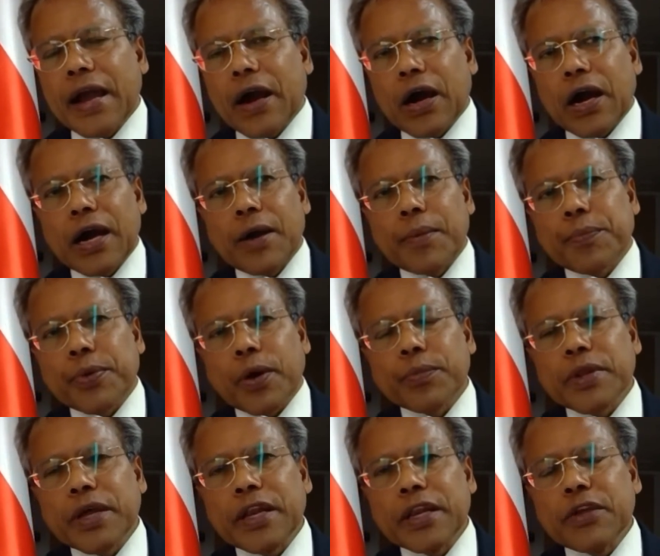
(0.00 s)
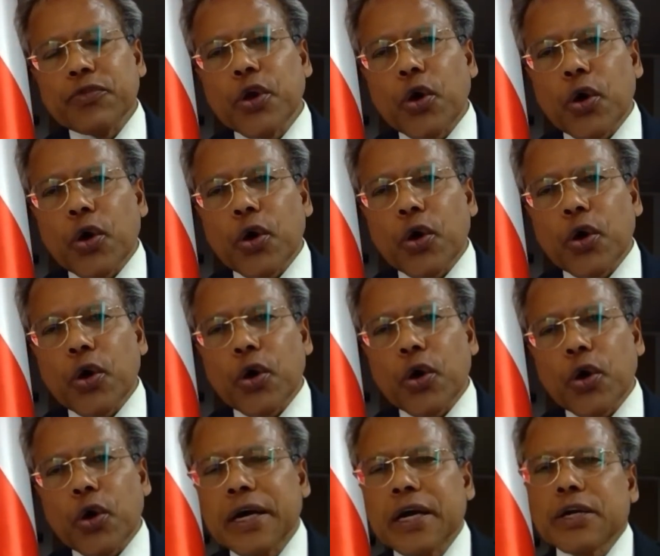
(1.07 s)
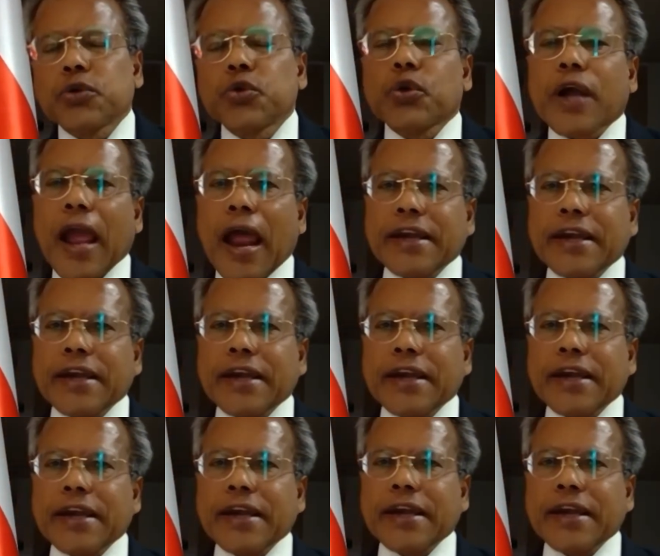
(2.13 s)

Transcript: uh, from the New York harbor to Canton,